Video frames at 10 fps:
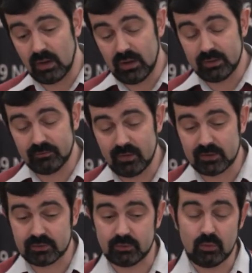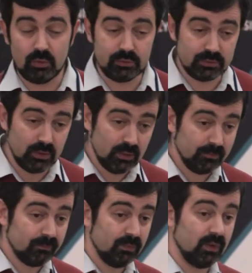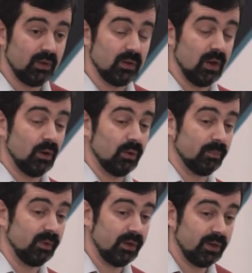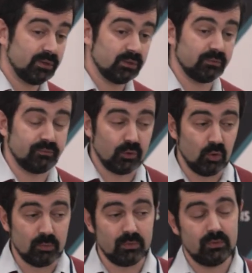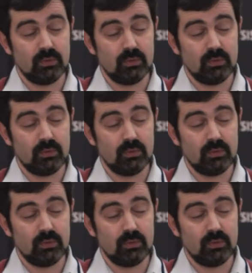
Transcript: any function calls in our application from